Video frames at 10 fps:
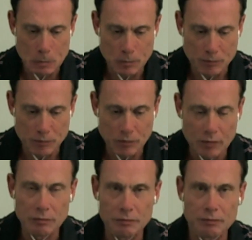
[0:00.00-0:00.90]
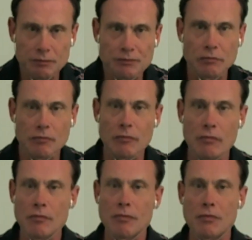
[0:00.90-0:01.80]
I mean, if it, if you're literally
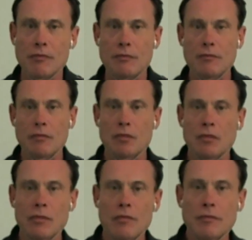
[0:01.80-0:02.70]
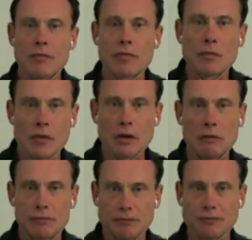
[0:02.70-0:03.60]
selling, um, you know, this is exactly the same as
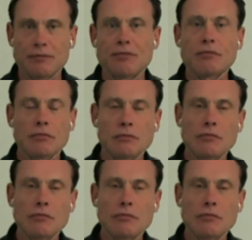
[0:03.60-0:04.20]
everything else.